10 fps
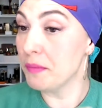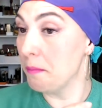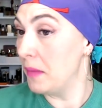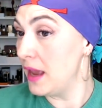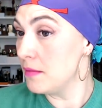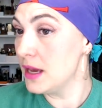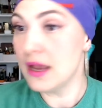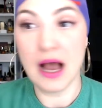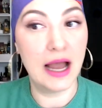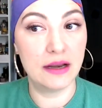
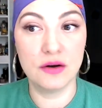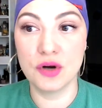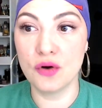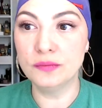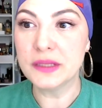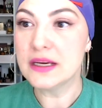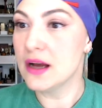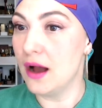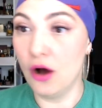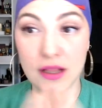Maybe. I don't know.
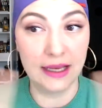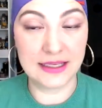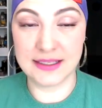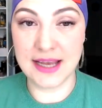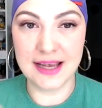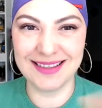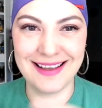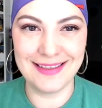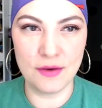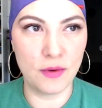All I can say is
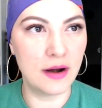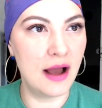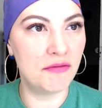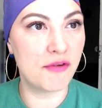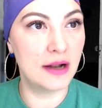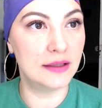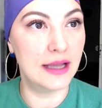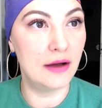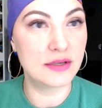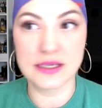that they were not friendly.
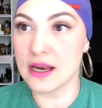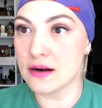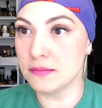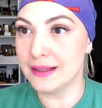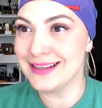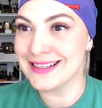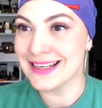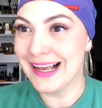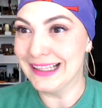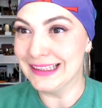I was scared by
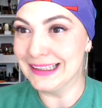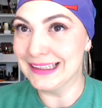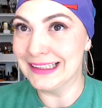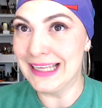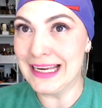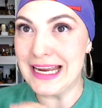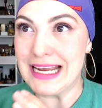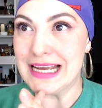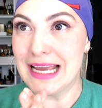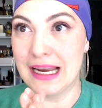this
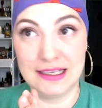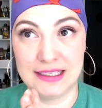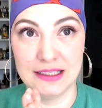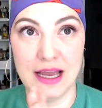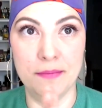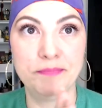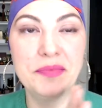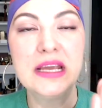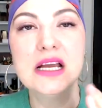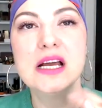lady. And I still am.
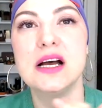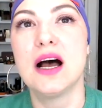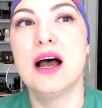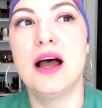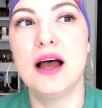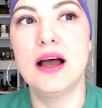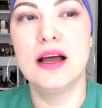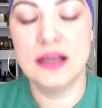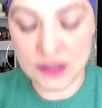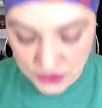
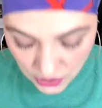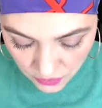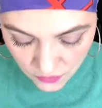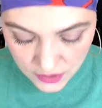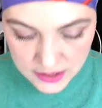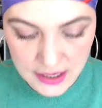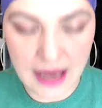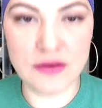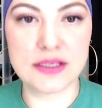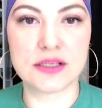So the
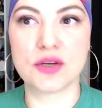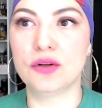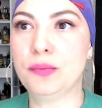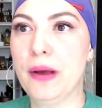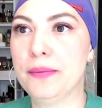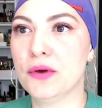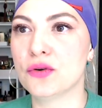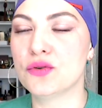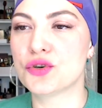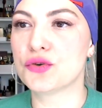house is called Papillon
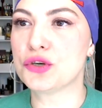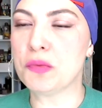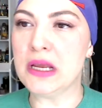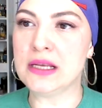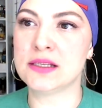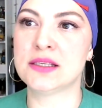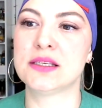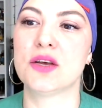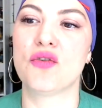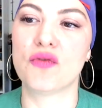Rouge, which
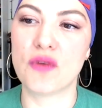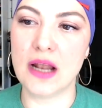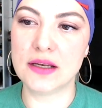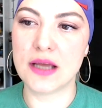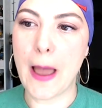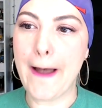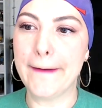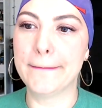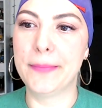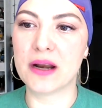means red
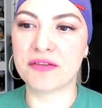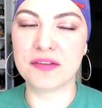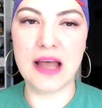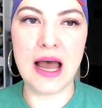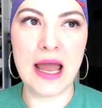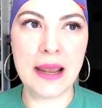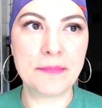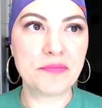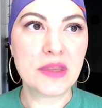butterfly.